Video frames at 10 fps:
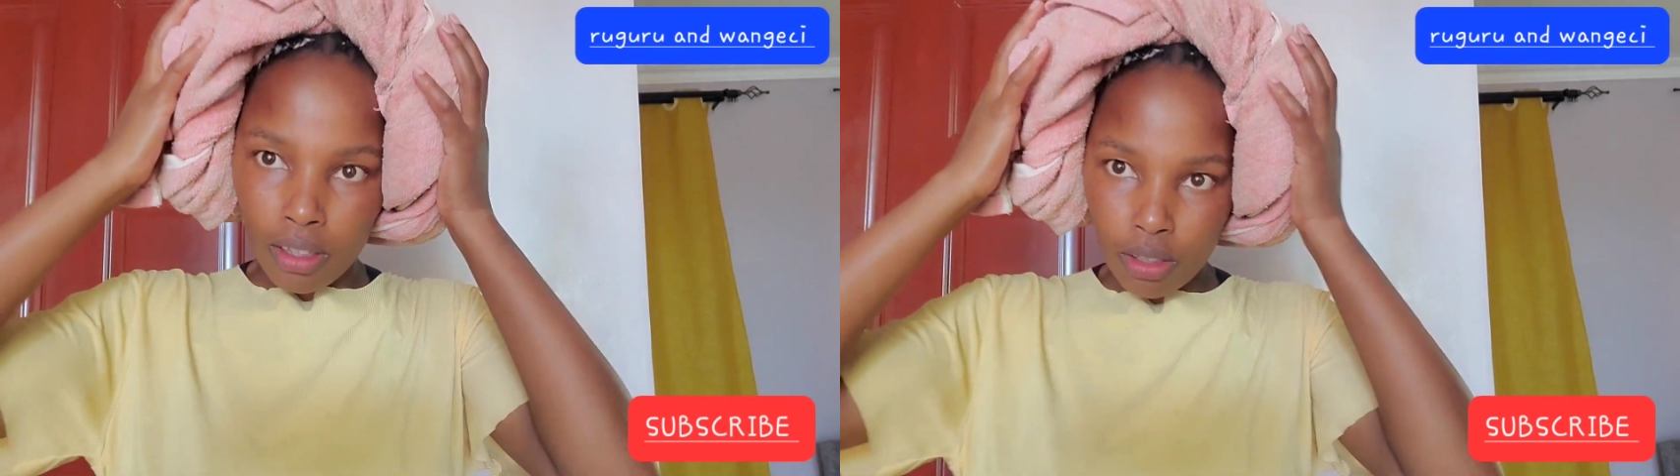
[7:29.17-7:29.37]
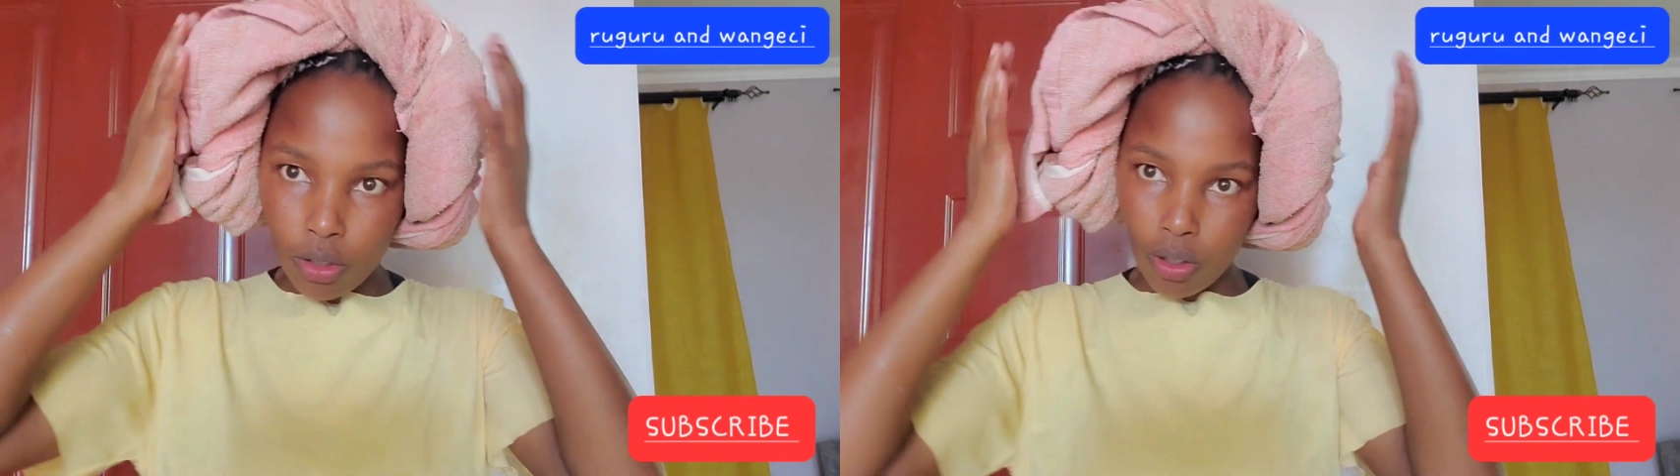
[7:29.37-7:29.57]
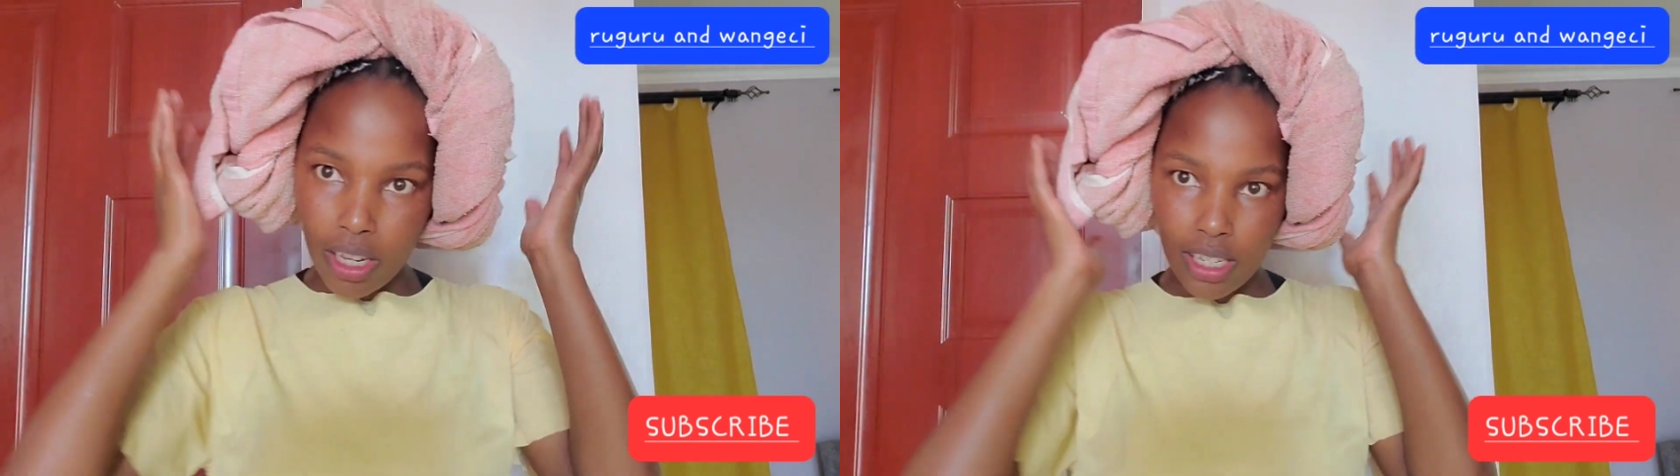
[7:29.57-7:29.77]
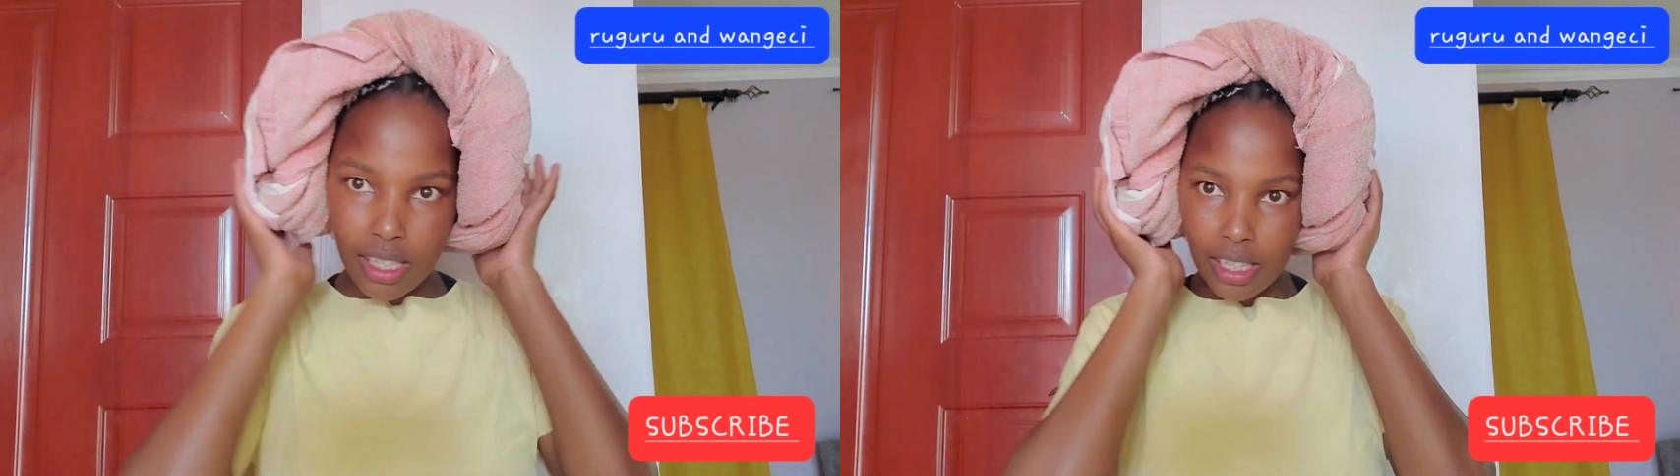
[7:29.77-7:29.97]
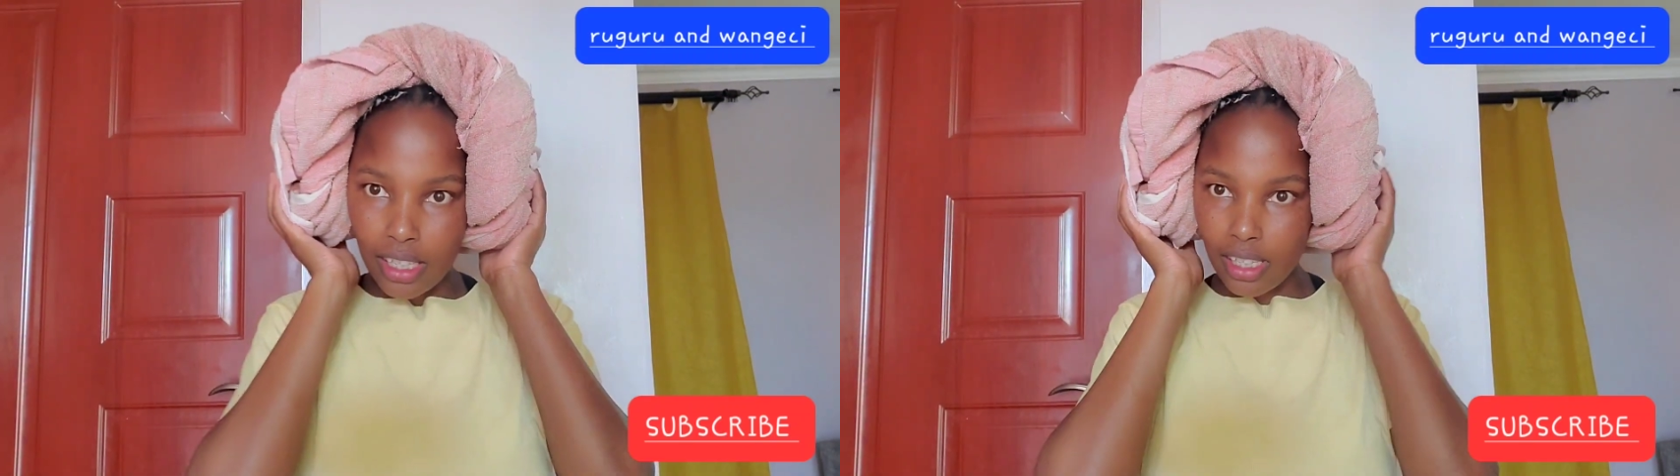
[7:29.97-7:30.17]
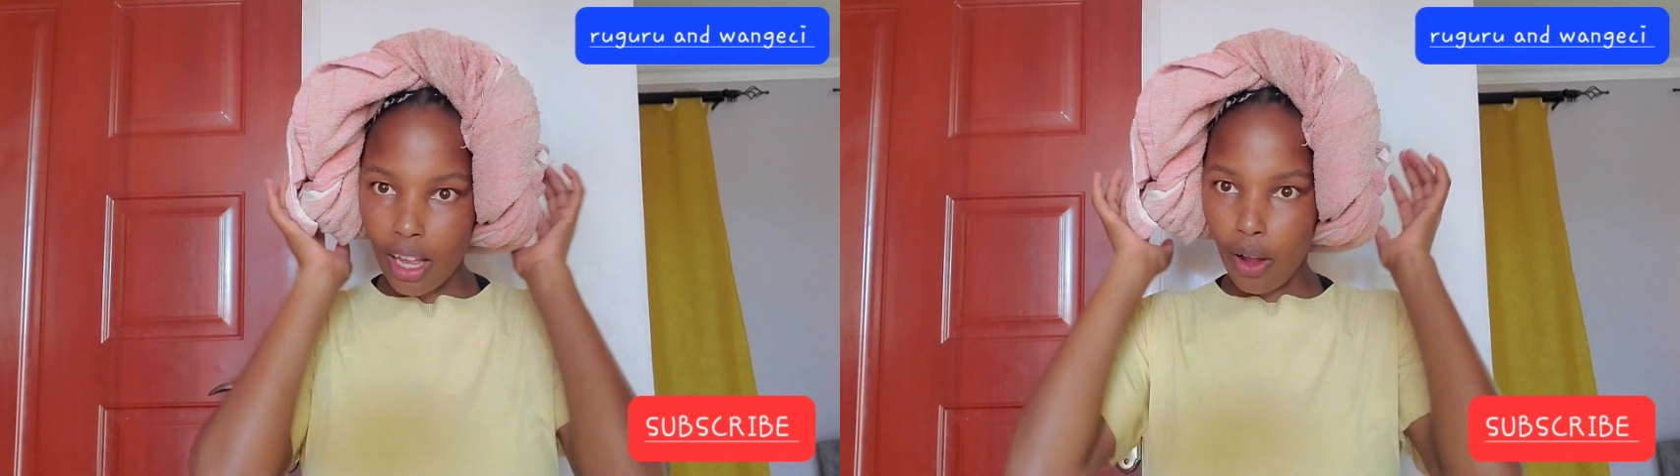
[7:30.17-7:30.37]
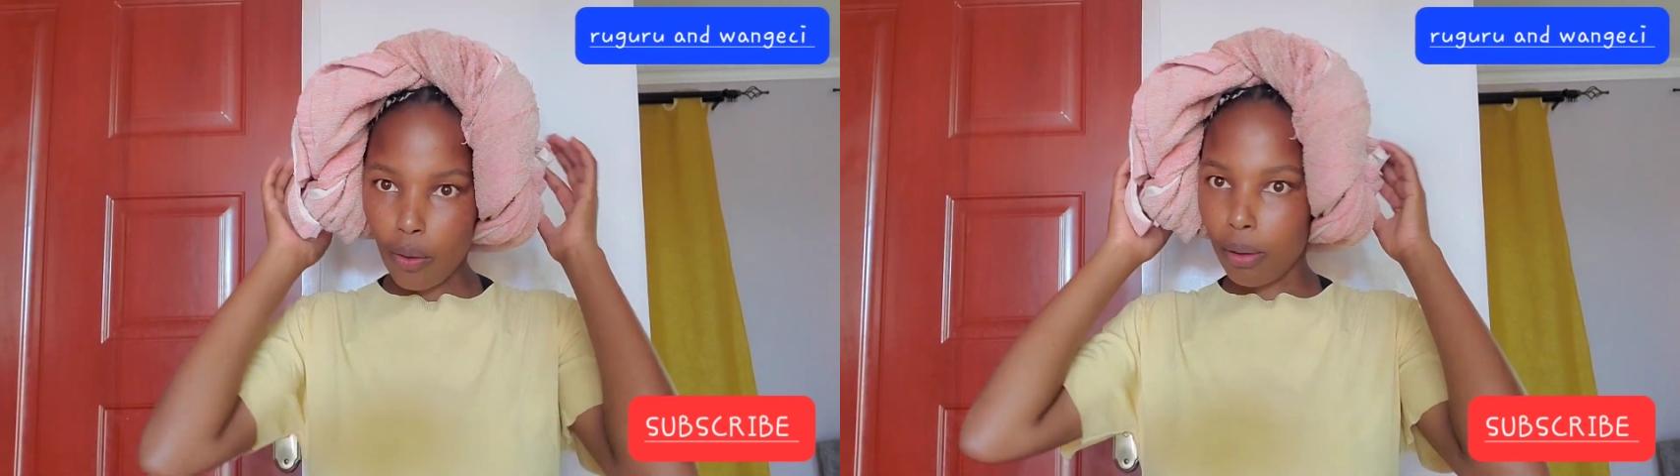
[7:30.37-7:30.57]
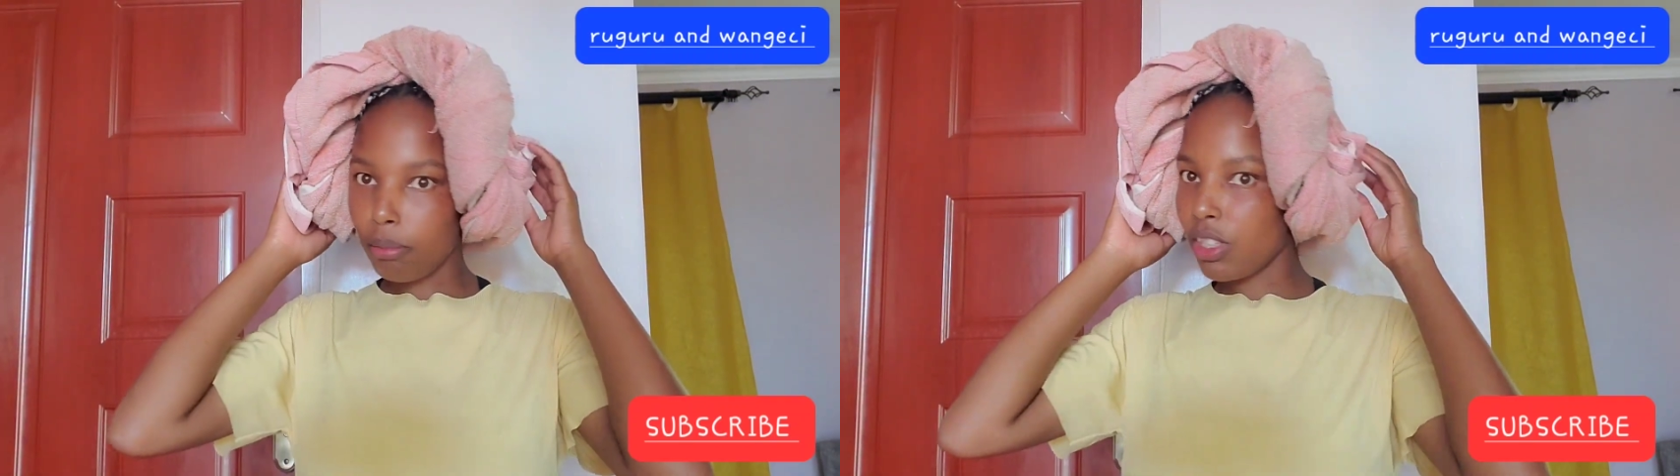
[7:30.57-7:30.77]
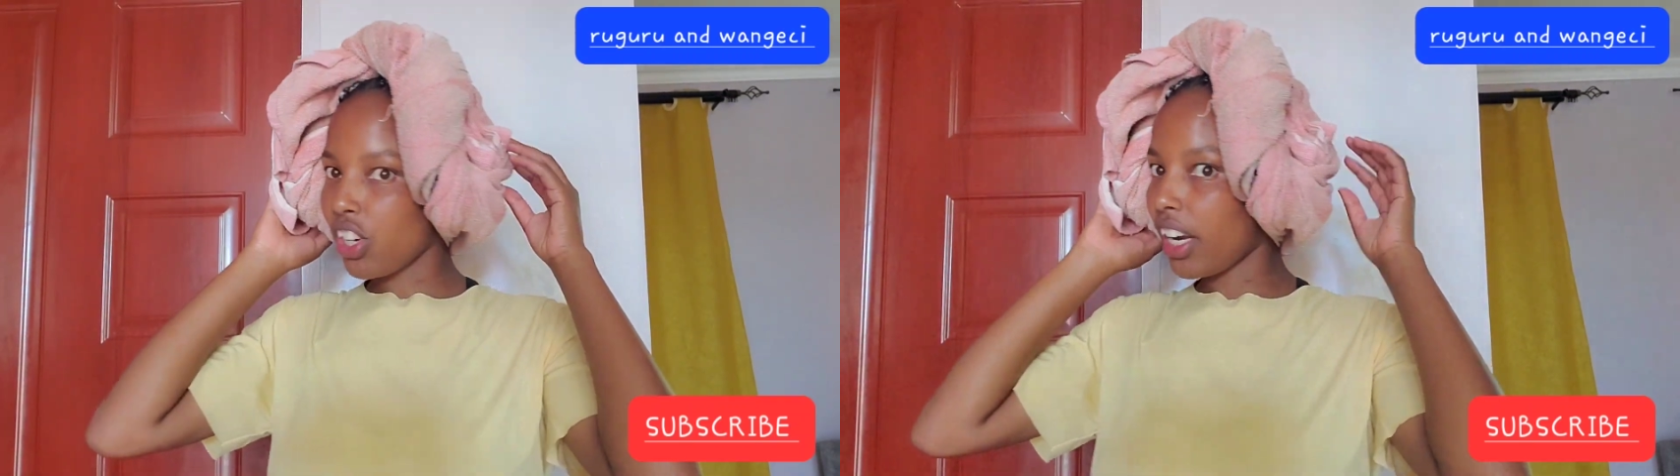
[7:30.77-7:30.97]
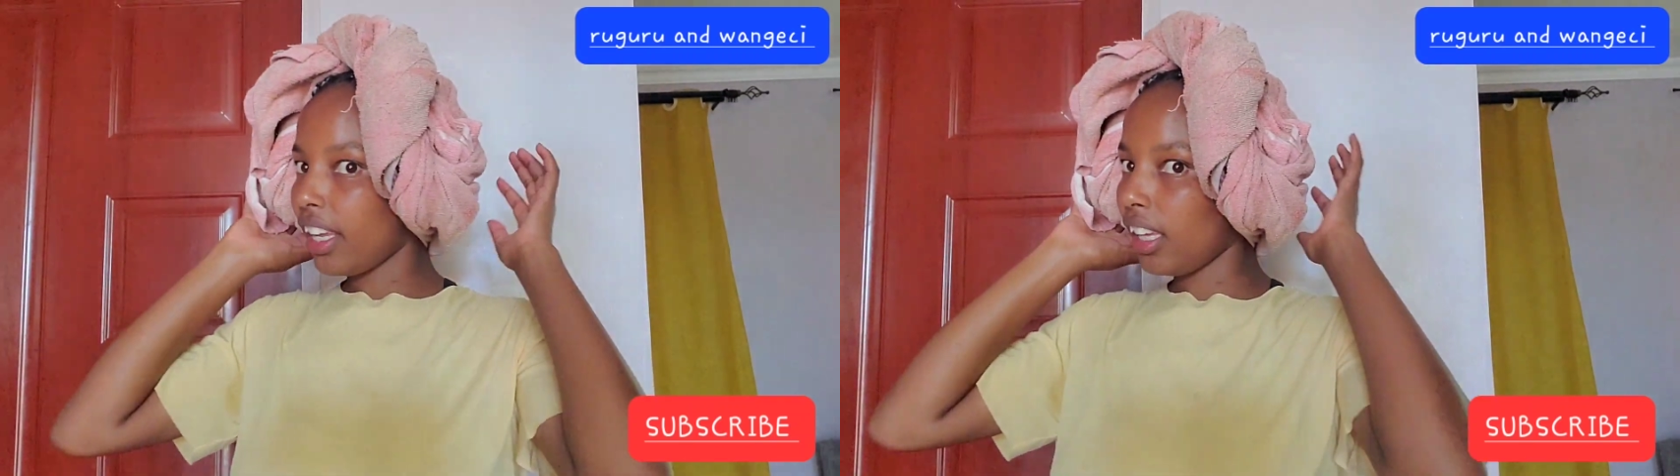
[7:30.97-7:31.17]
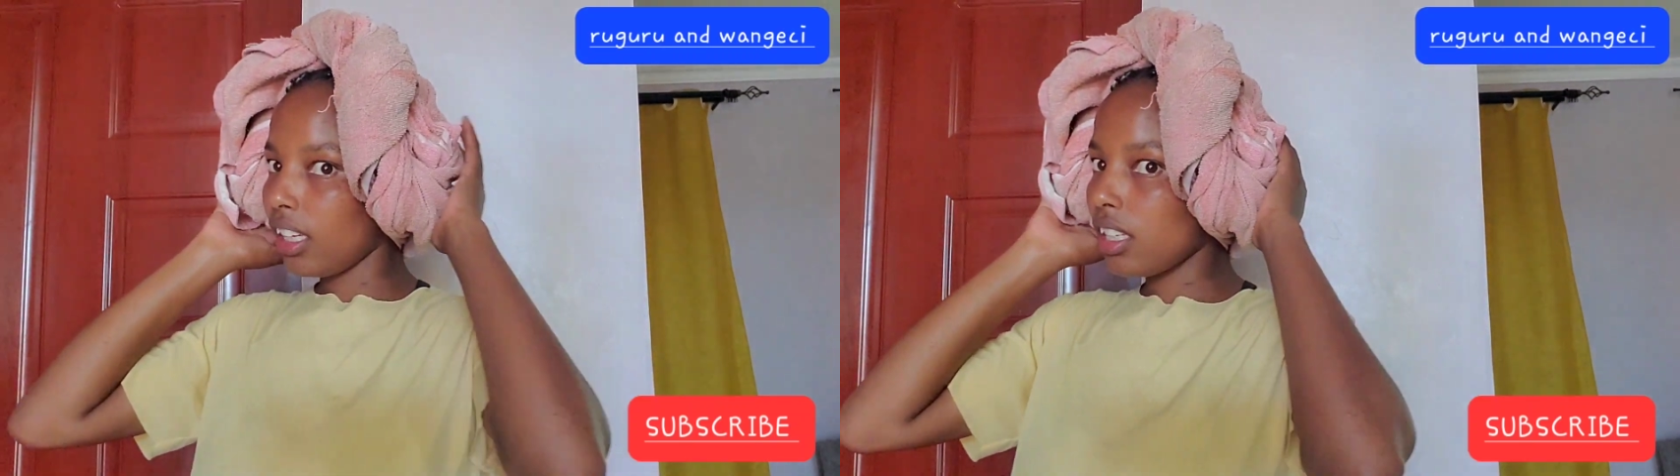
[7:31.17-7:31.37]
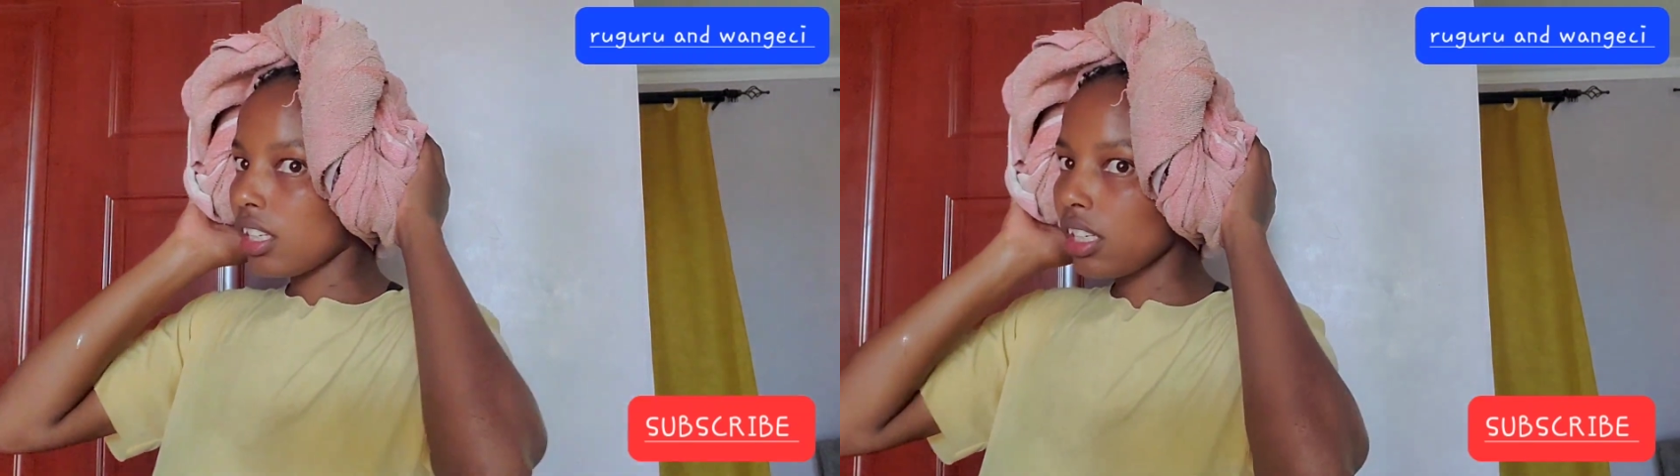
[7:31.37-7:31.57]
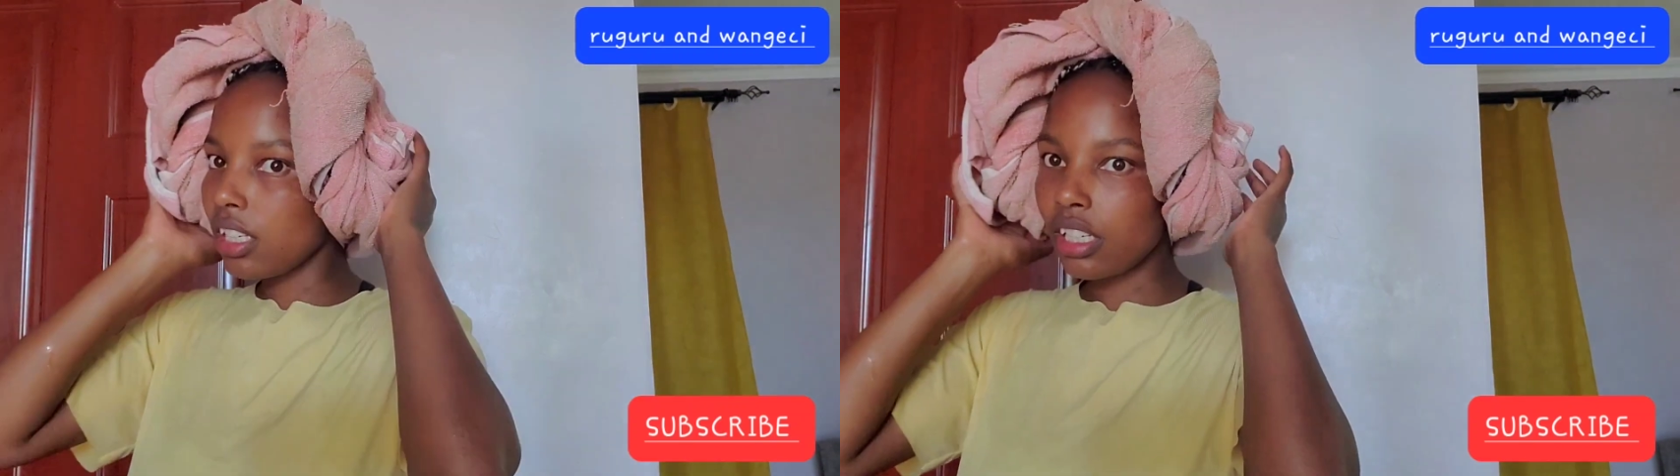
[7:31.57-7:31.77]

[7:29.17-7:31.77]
So guys, this is how I'm drying it.